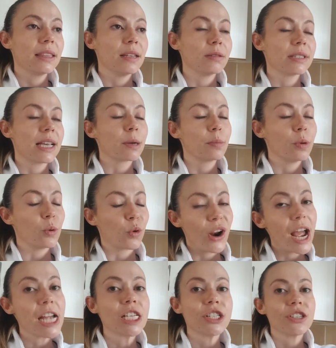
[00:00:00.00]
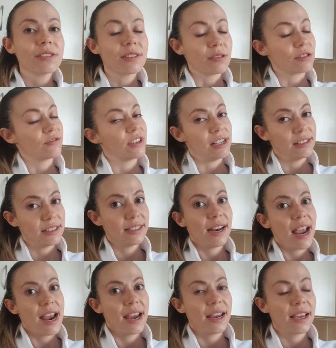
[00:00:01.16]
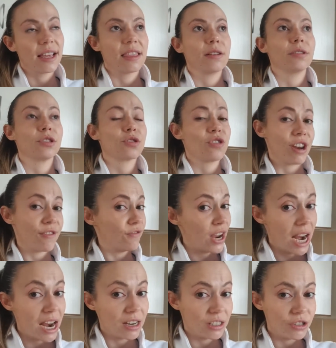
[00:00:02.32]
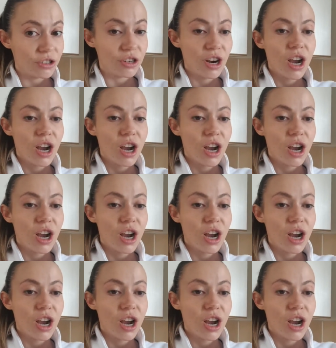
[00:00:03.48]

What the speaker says: and there was like pork rashers, and there was fillet steak, and there was green veg,